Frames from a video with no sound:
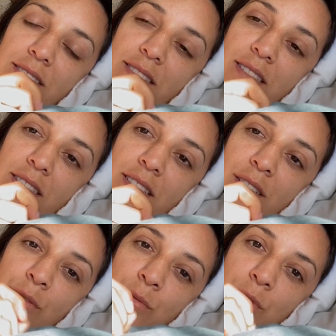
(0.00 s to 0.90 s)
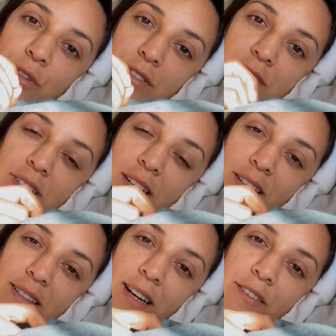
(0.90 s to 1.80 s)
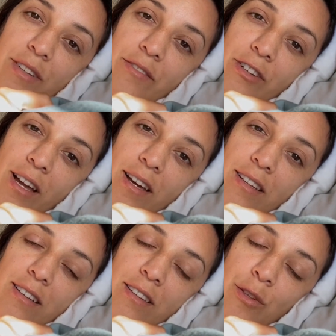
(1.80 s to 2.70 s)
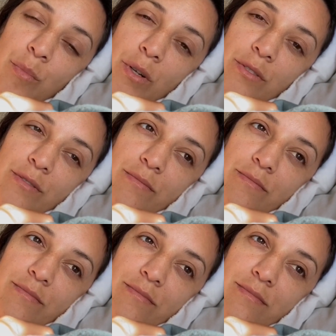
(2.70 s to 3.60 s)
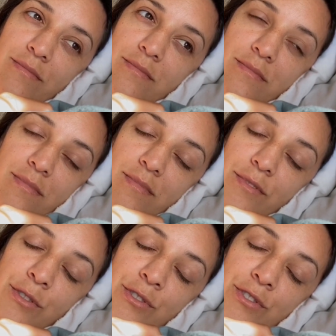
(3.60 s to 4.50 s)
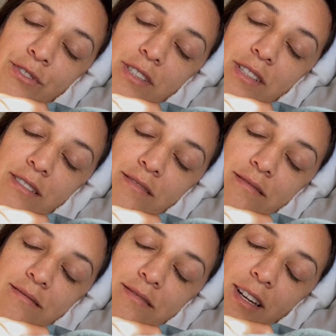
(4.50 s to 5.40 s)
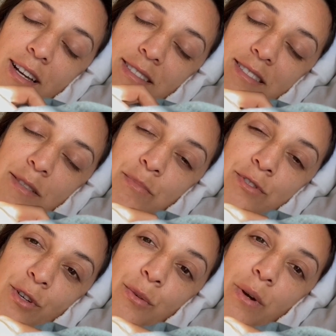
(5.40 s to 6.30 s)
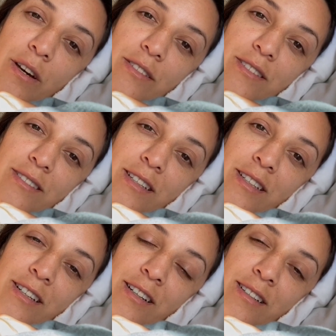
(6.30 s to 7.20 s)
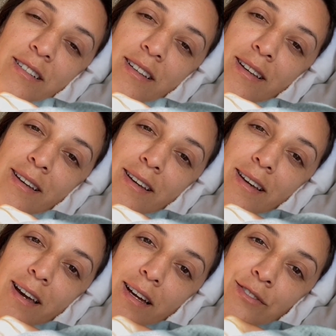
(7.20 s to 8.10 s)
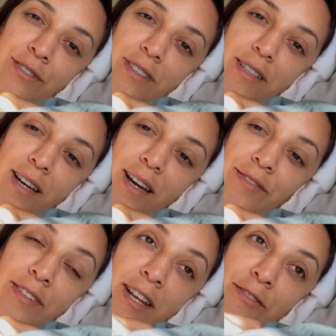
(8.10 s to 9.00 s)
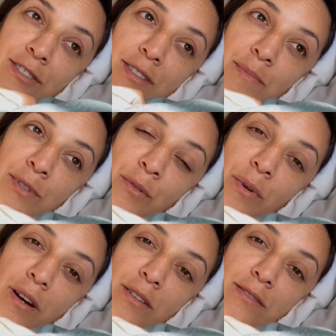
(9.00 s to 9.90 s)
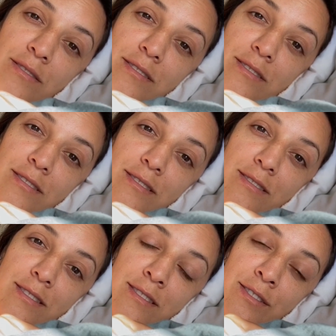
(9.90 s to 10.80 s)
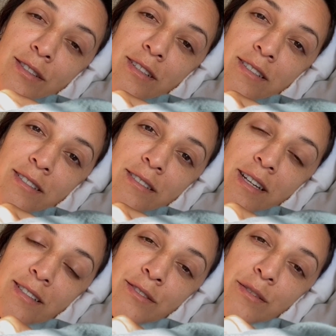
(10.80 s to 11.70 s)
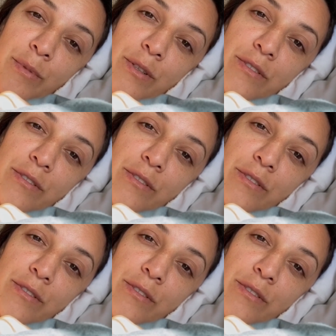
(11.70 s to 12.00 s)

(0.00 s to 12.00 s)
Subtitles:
the worst night I've ever had in the boat. Usually I sleep so well in here. Actually, I've never slept so well until I got to the boat.